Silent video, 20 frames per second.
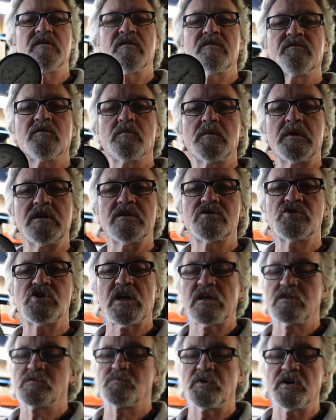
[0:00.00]
for me to
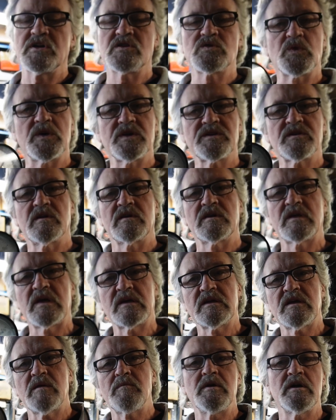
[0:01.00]
check springs with
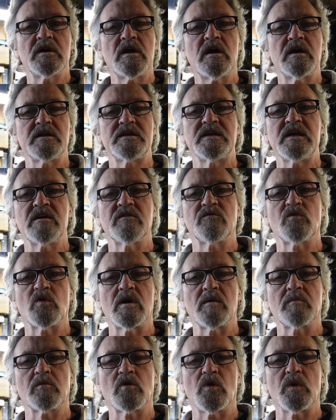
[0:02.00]
and give me an idea of where
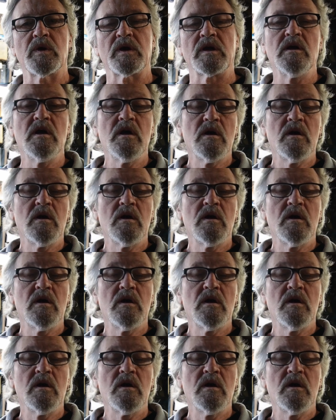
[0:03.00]
I'm going.